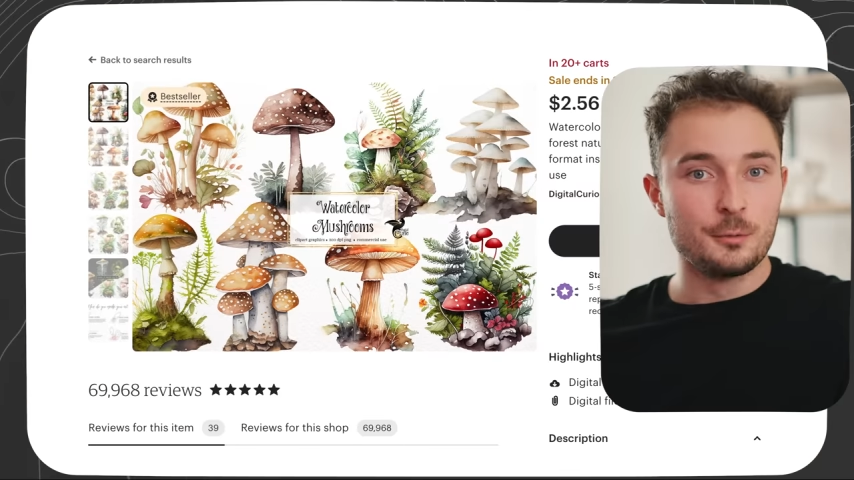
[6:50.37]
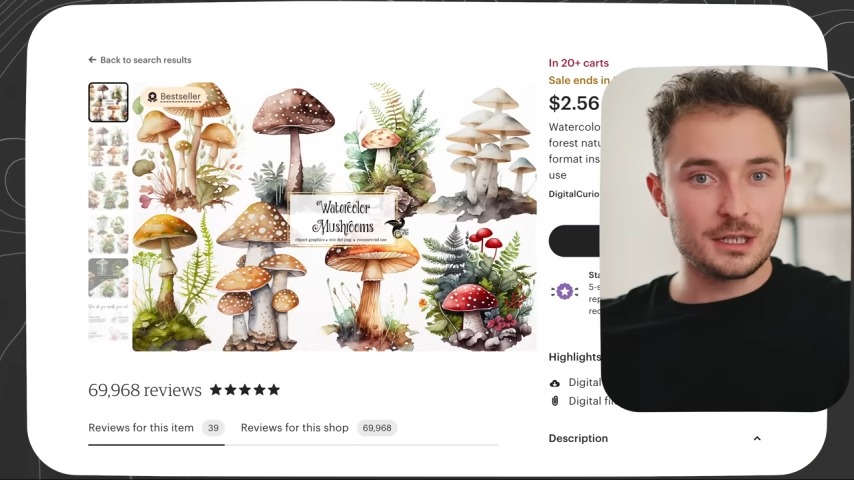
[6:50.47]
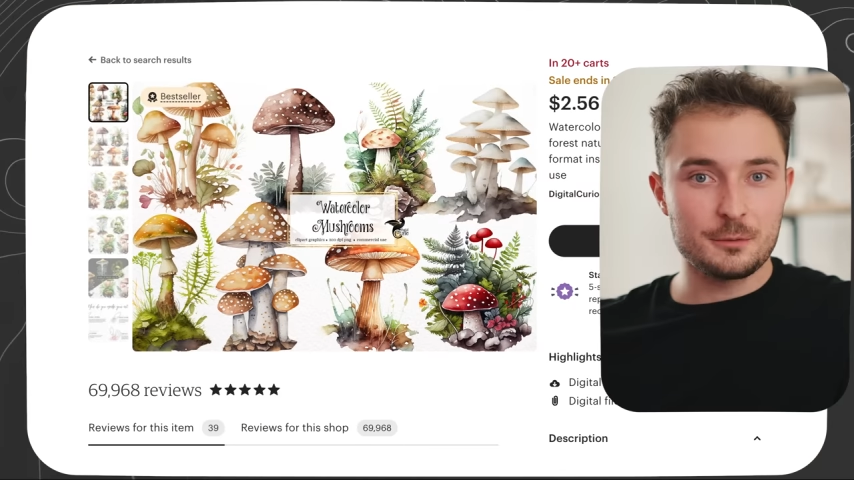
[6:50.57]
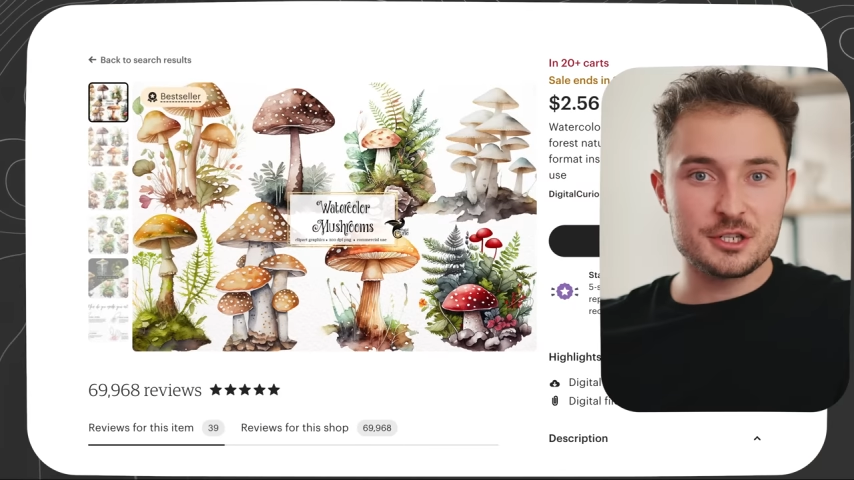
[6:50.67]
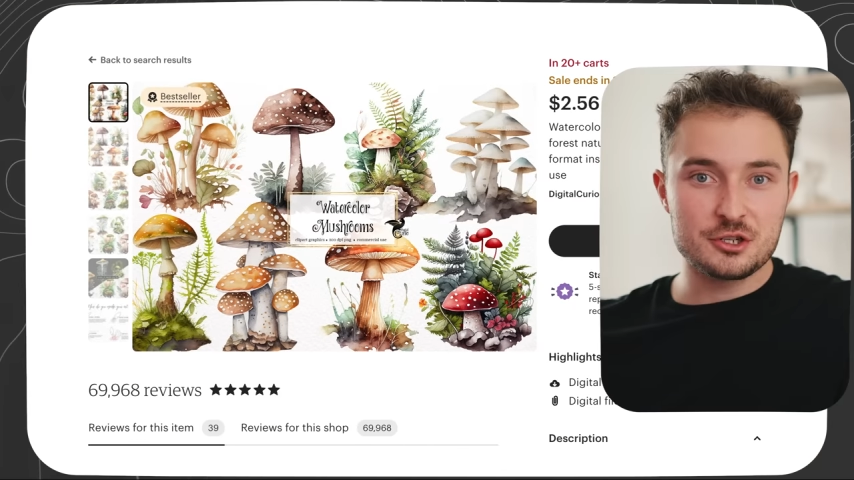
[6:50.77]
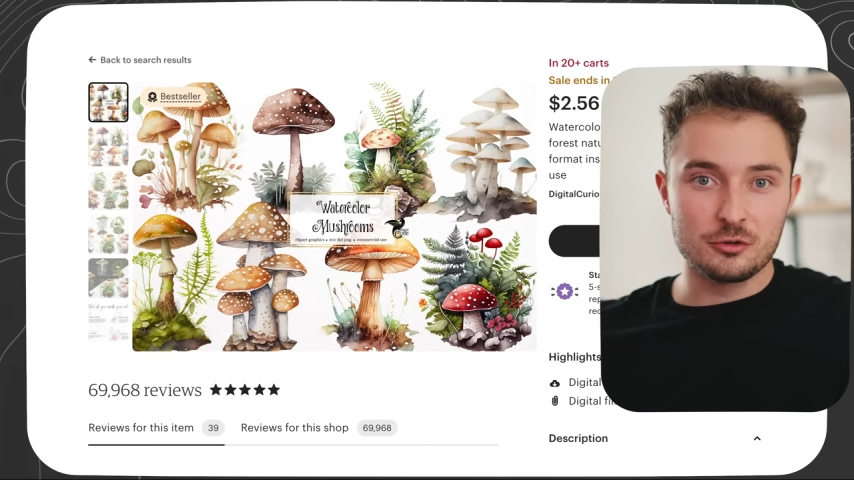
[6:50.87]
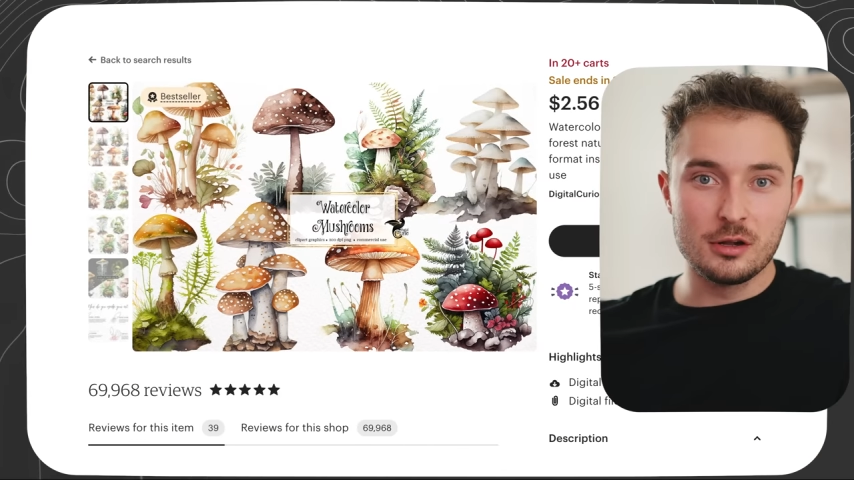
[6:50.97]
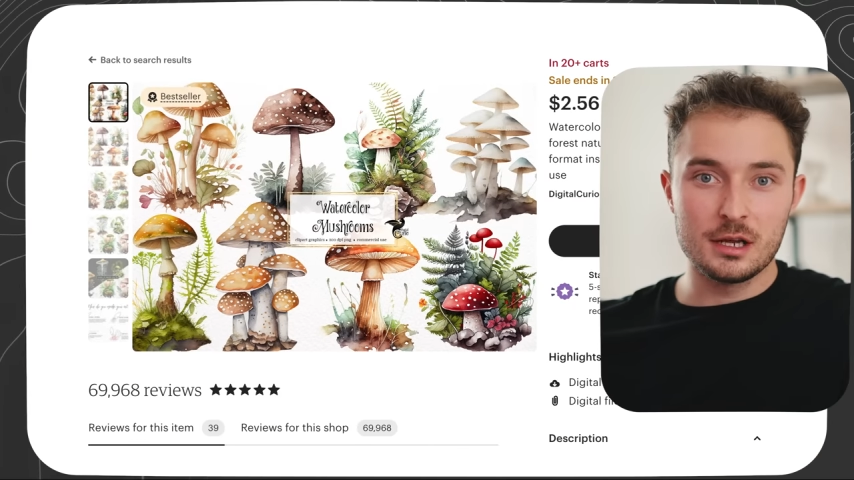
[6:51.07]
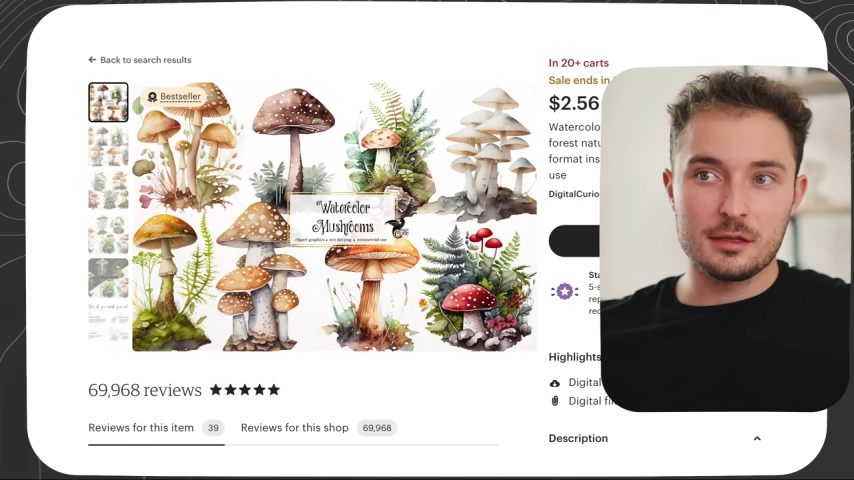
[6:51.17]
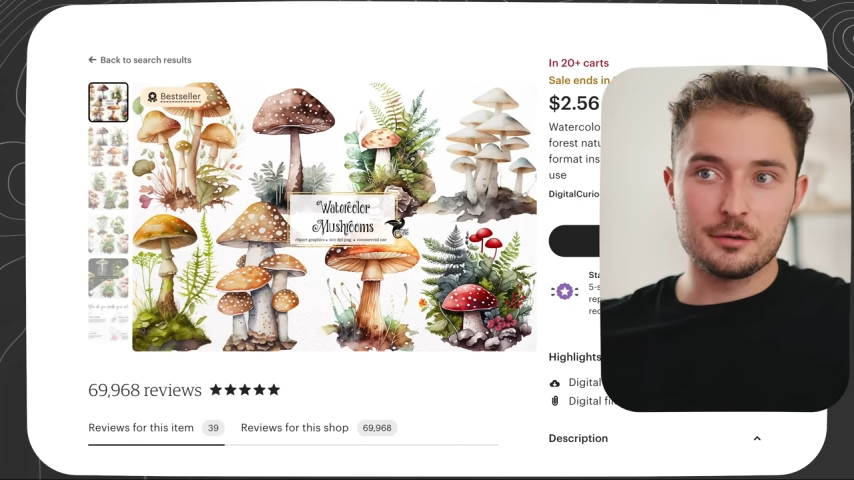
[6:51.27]
When I was
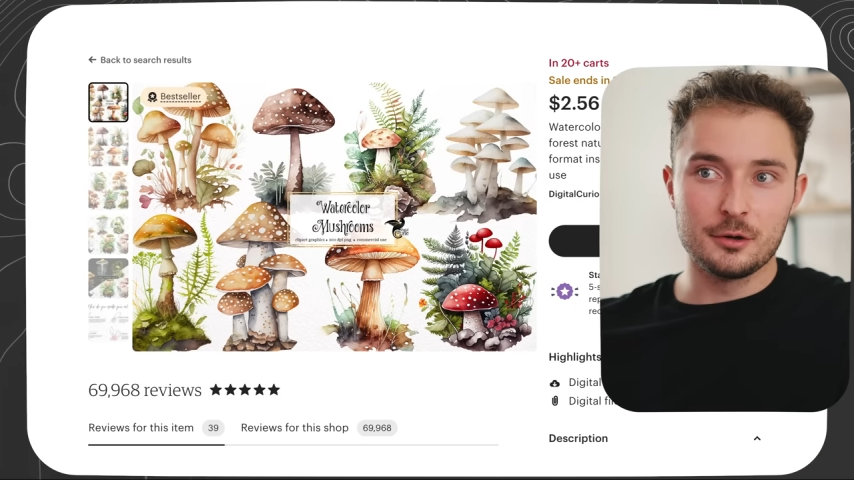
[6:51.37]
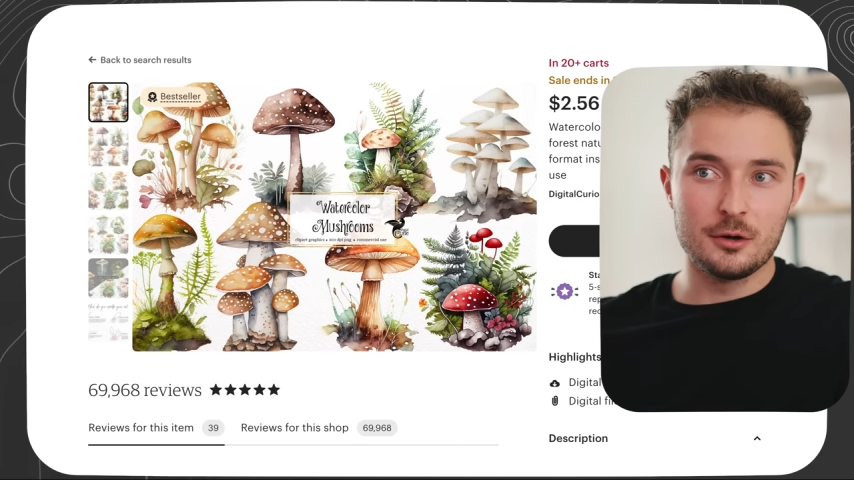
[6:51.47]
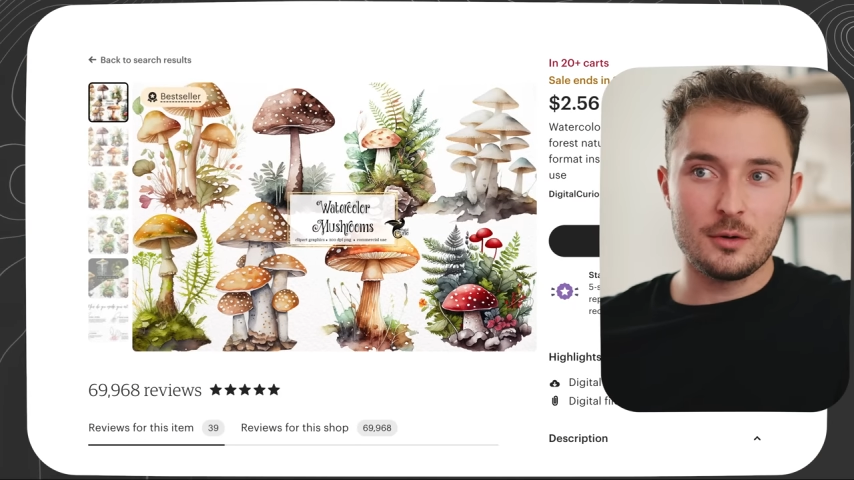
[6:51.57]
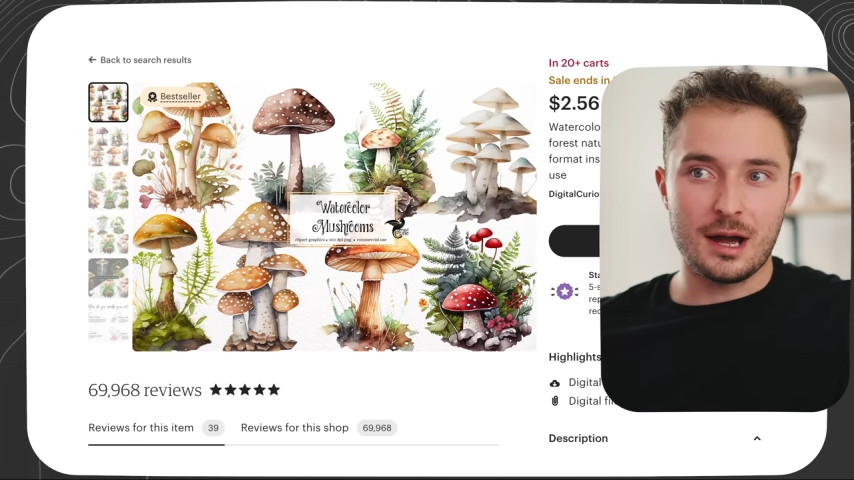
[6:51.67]
scrolling through,